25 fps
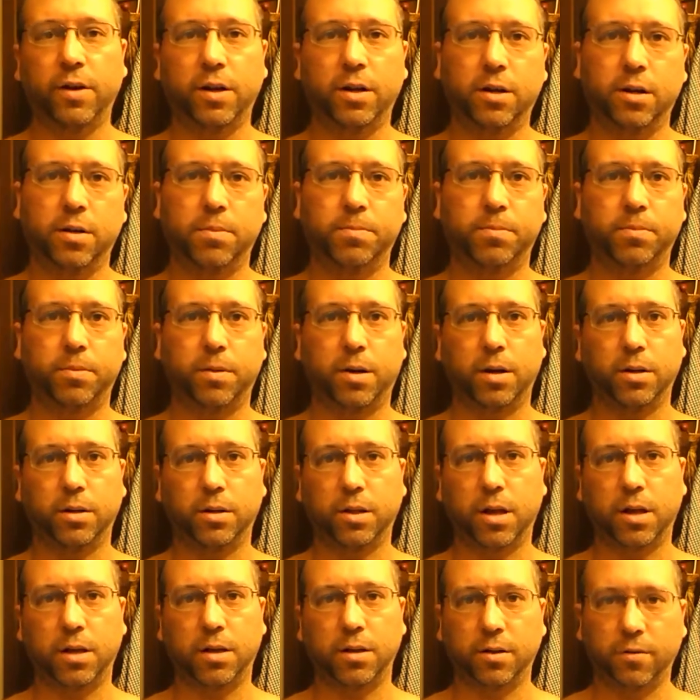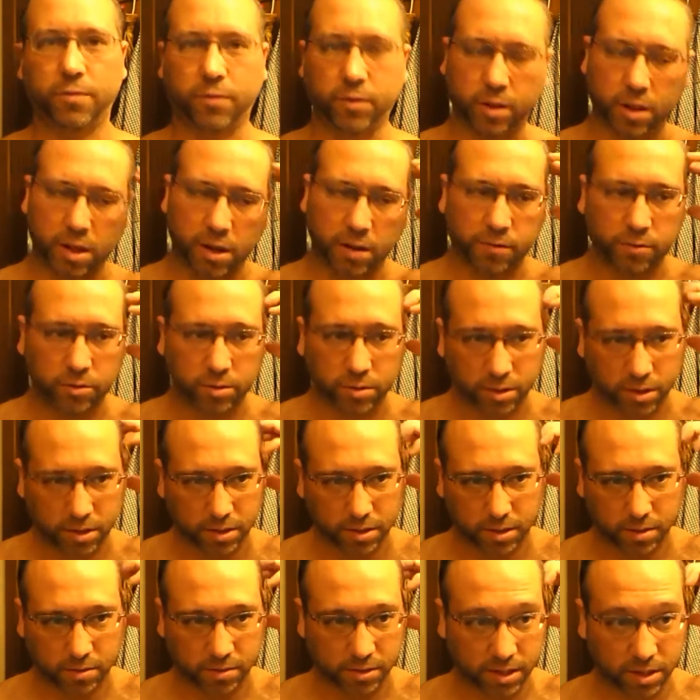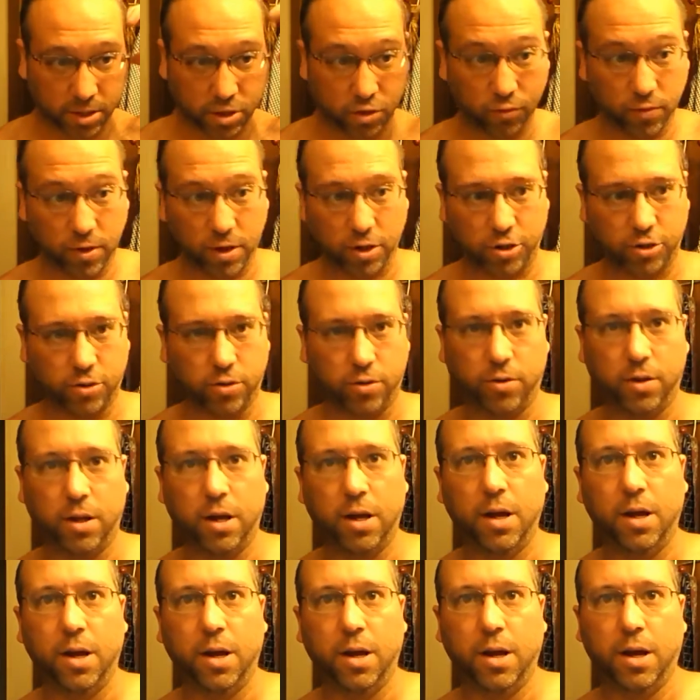fed up on a lot of different levels because I'm situational,